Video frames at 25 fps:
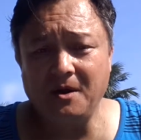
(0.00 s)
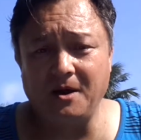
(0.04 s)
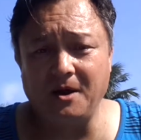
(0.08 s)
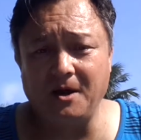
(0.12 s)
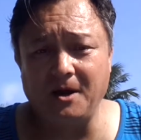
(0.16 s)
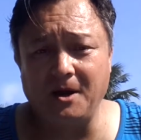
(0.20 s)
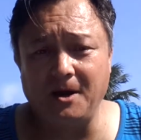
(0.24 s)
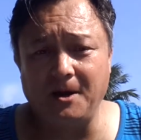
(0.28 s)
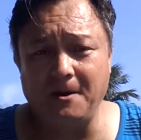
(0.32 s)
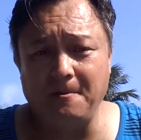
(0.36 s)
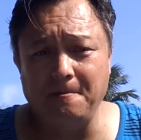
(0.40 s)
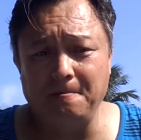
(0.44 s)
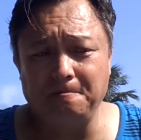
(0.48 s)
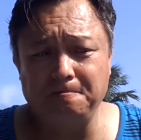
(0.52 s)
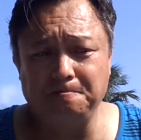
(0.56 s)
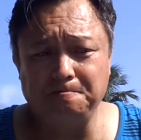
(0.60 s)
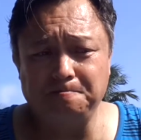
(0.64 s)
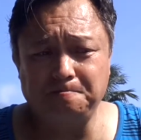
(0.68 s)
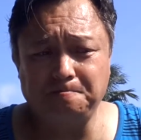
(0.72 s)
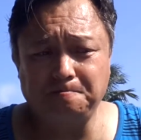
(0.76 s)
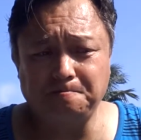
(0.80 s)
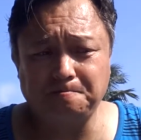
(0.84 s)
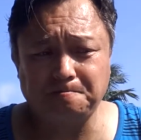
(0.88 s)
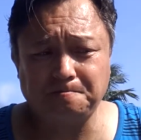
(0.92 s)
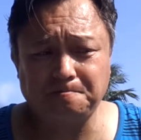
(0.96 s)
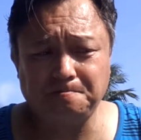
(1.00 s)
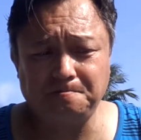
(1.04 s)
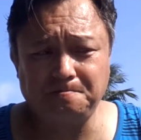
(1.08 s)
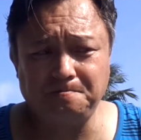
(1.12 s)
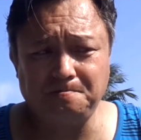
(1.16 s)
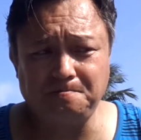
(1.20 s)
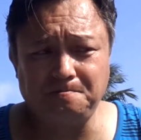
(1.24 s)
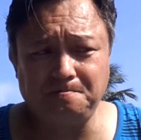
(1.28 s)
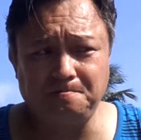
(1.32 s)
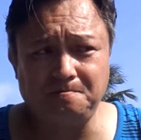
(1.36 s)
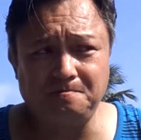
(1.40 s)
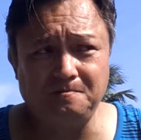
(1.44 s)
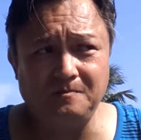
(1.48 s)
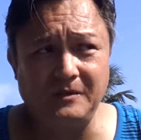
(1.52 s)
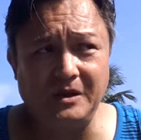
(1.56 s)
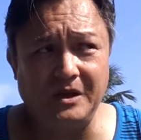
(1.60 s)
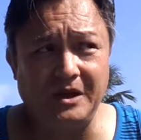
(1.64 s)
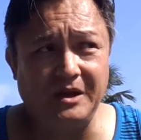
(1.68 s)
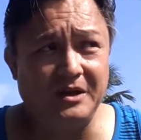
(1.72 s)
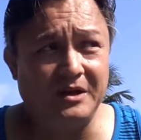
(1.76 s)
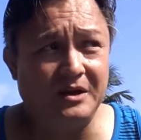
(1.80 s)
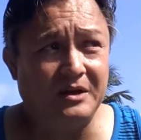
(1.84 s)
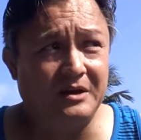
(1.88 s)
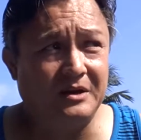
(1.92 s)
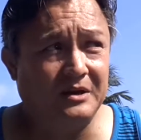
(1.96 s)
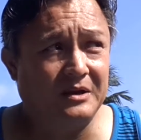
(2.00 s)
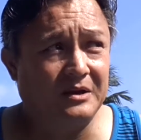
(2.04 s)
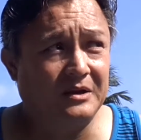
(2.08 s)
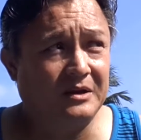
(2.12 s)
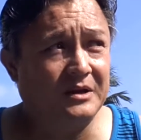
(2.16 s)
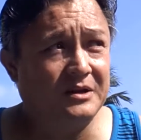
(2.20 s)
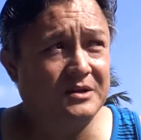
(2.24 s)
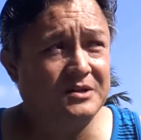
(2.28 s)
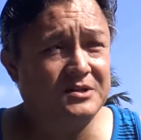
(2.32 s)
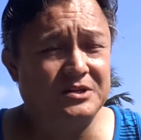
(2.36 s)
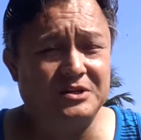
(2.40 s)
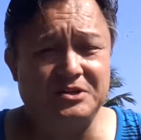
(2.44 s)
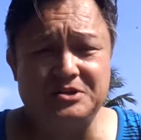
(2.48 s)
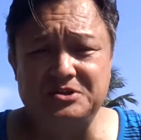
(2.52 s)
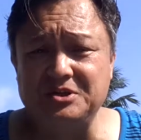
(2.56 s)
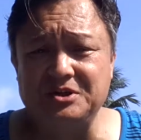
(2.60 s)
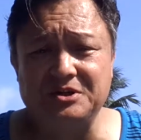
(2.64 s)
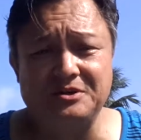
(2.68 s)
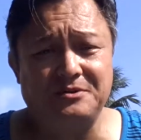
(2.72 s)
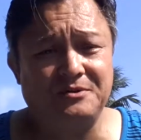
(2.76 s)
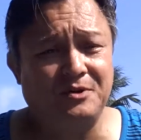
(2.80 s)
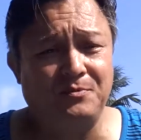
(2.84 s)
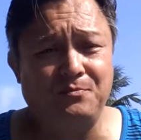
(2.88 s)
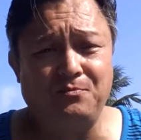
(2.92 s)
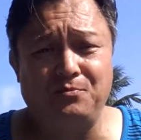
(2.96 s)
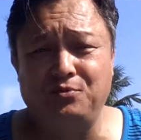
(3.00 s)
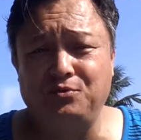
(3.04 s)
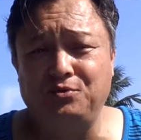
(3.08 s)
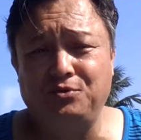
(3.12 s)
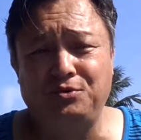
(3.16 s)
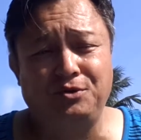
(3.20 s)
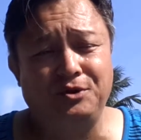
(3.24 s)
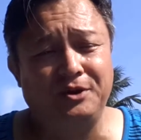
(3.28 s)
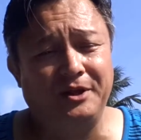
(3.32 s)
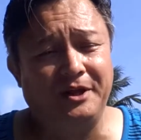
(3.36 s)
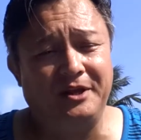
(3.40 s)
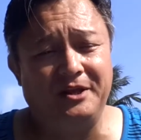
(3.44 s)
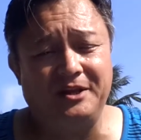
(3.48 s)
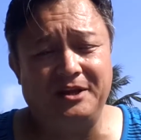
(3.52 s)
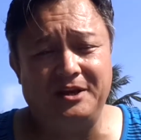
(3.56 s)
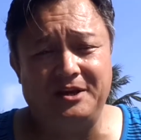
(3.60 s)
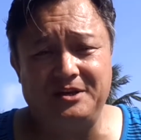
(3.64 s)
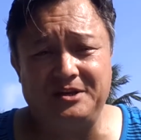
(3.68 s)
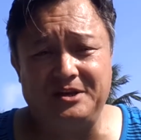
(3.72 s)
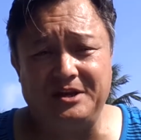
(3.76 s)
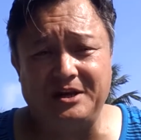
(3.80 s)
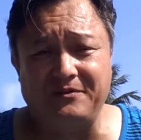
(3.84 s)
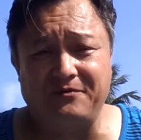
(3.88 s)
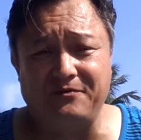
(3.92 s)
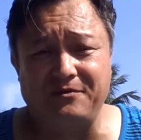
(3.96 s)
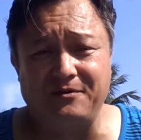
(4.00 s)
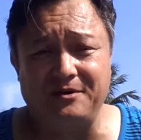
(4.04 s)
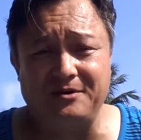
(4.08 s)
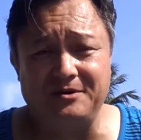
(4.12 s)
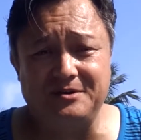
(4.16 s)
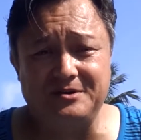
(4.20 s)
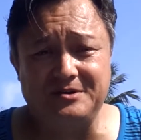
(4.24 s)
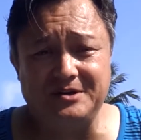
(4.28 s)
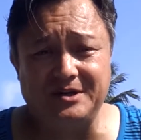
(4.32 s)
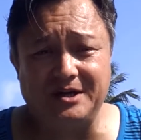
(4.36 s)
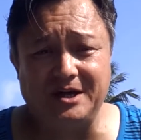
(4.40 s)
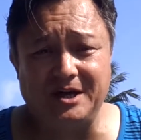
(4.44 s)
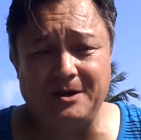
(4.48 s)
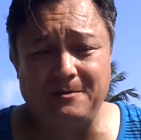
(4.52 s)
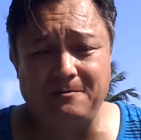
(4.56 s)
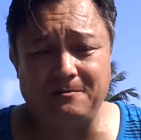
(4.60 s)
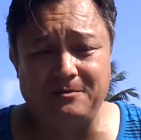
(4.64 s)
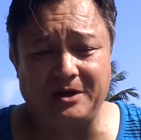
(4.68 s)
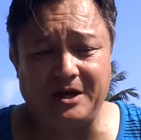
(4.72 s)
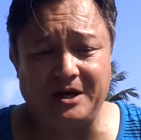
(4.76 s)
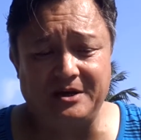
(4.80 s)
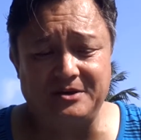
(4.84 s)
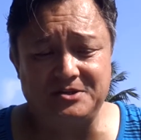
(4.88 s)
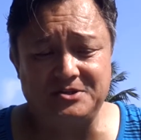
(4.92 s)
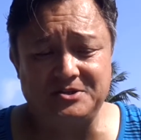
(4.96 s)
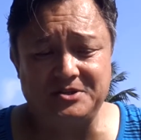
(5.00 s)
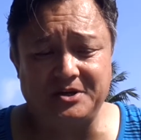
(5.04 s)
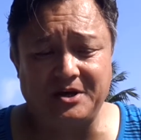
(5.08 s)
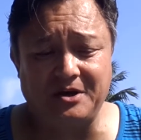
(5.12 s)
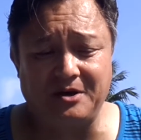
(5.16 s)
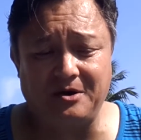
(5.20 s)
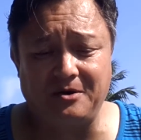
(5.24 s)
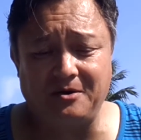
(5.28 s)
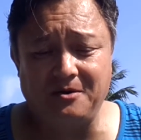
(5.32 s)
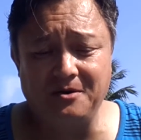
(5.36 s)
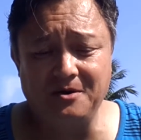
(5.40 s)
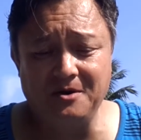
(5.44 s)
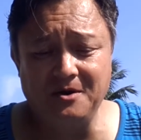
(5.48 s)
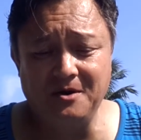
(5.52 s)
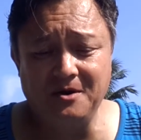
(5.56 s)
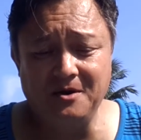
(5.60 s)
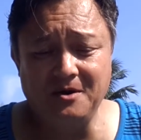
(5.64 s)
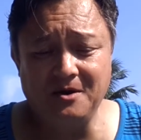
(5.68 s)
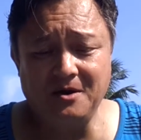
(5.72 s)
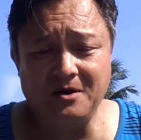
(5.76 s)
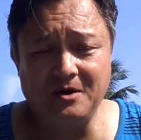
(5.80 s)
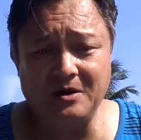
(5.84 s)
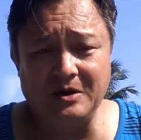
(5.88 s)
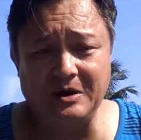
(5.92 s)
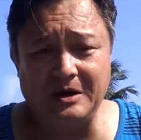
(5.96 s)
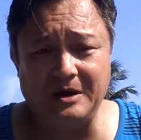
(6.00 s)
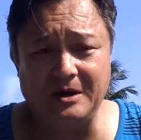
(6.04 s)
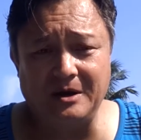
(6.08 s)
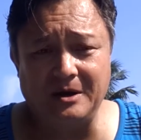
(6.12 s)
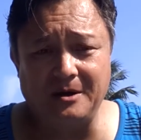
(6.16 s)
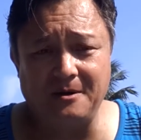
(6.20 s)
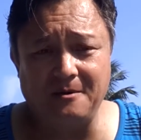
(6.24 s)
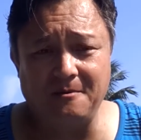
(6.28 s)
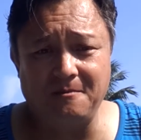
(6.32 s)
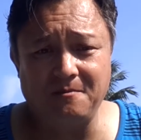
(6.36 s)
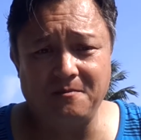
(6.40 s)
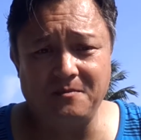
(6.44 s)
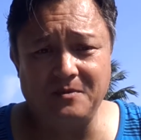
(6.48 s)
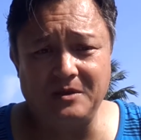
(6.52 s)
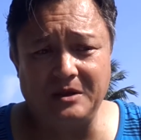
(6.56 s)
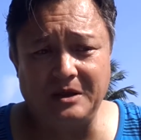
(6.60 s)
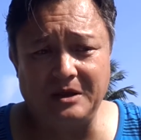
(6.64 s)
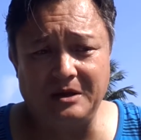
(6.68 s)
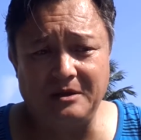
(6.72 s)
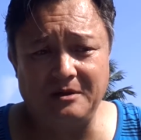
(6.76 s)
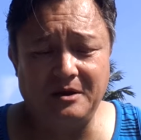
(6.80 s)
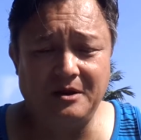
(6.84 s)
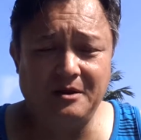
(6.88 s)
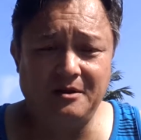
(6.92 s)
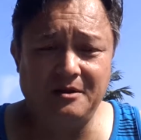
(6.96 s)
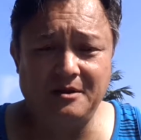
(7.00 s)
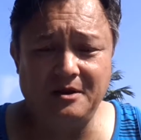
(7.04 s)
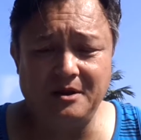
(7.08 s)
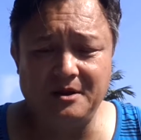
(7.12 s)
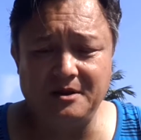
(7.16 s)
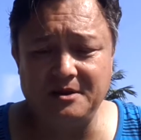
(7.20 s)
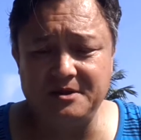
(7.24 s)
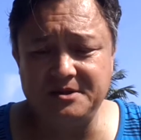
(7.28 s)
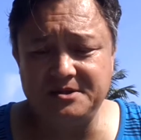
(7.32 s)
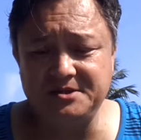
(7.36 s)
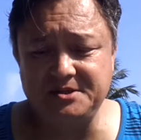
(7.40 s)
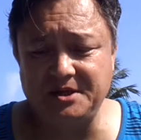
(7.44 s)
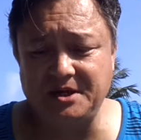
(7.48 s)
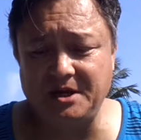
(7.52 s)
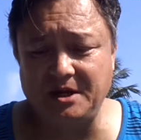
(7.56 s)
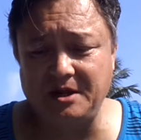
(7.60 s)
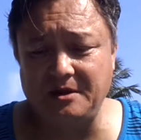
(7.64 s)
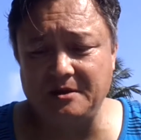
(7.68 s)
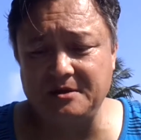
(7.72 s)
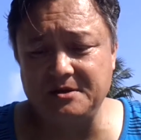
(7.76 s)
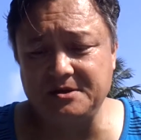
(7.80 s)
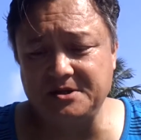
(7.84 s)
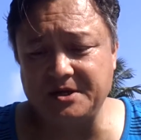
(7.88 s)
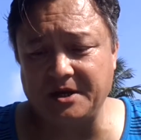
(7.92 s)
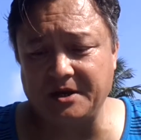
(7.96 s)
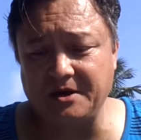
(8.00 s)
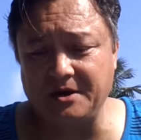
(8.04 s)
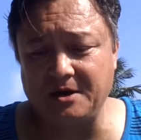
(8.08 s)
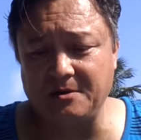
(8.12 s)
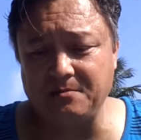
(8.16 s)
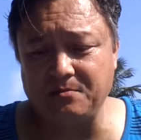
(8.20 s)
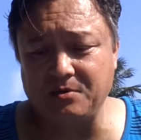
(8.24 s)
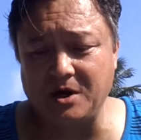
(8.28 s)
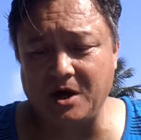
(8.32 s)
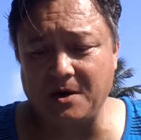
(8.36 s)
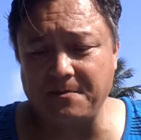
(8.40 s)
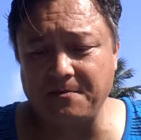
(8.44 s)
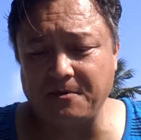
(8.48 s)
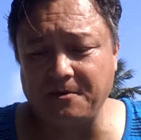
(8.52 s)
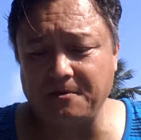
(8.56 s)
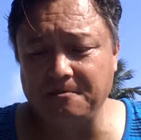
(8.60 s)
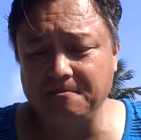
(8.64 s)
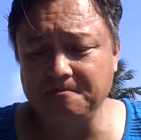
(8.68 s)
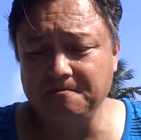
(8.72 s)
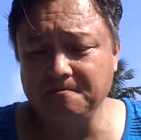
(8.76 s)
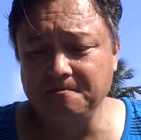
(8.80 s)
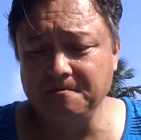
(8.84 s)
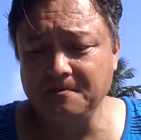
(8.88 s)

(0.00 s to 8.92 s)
And it's just a completely different lifestyle than in the city, in Saigon proper.